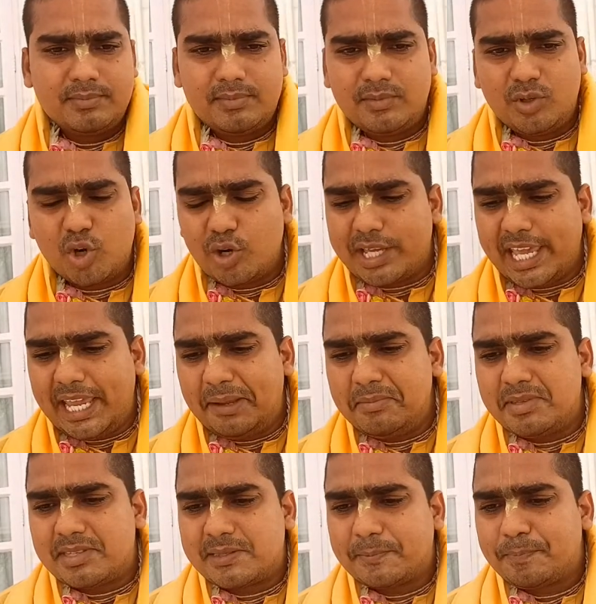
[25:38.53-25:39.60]
no
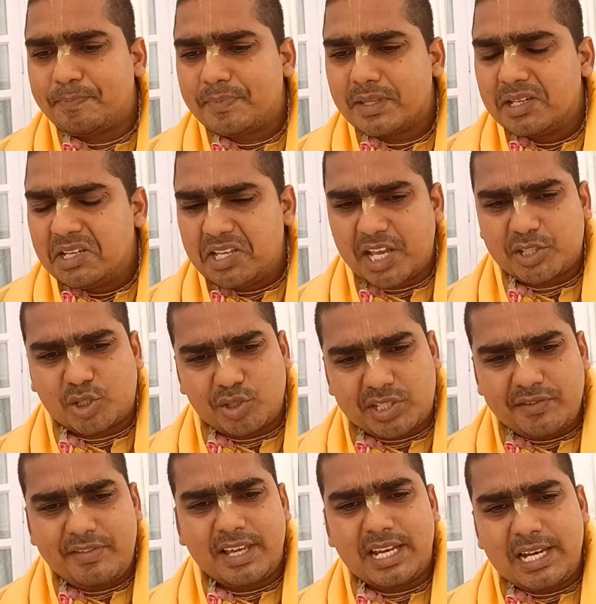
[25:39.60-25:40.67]
games. He has to
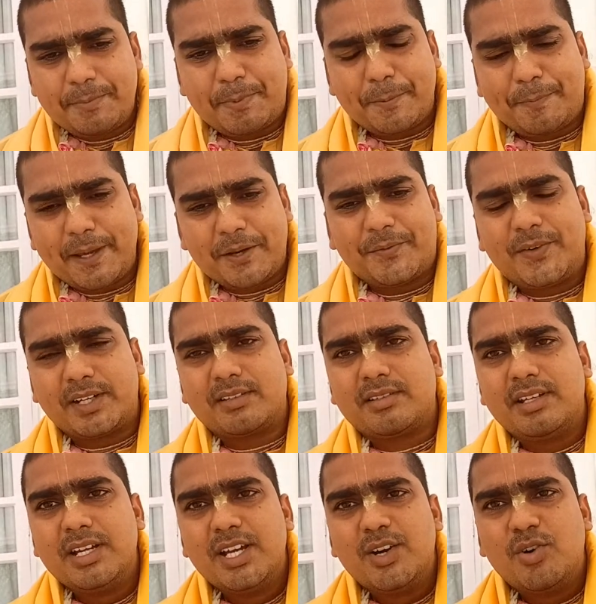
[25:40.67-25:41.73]
severely prepare for
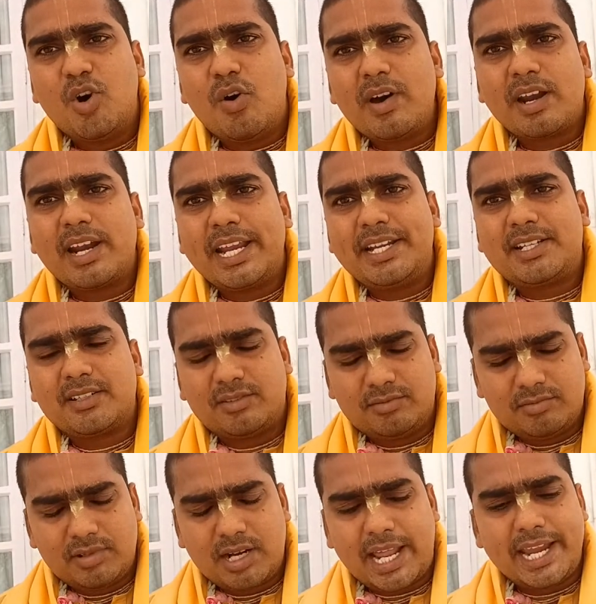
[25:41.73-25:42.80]
overnight,
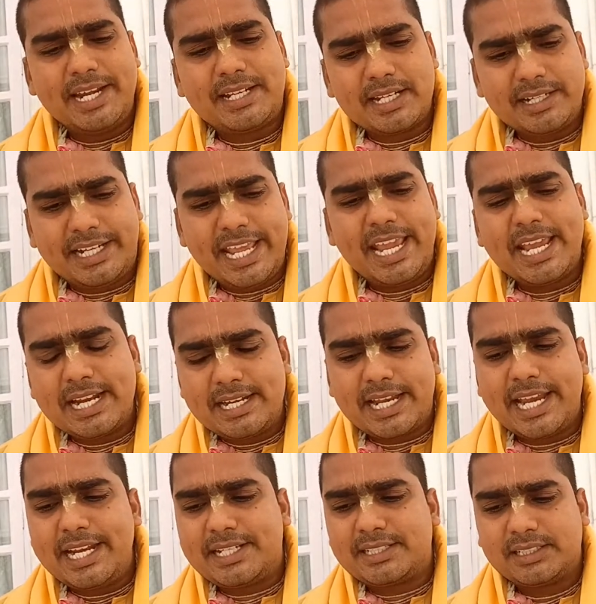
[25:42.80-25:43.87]
day and
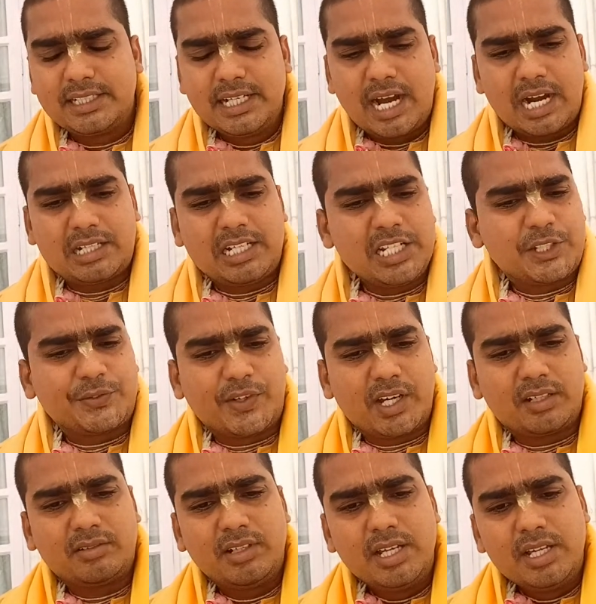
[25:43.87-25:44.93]
night, at least
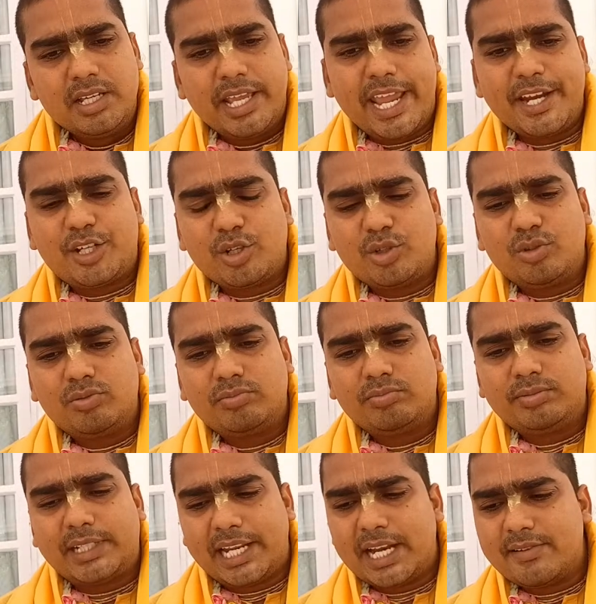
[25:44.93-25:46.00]
for 8 to
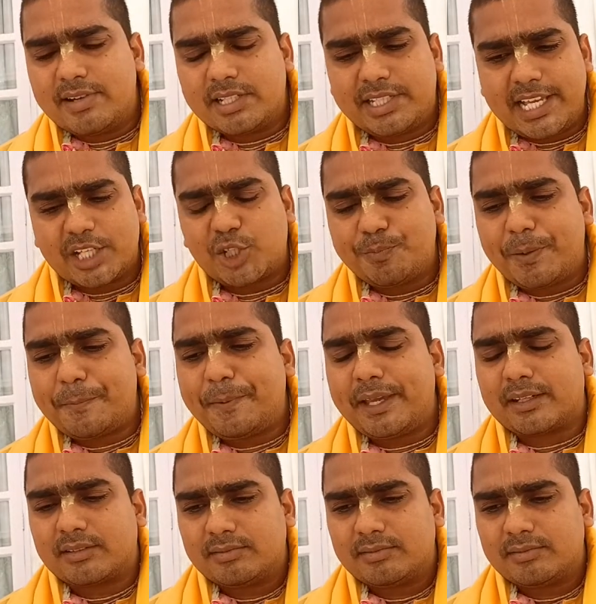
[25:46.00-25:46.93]
10 hours he has to prepare.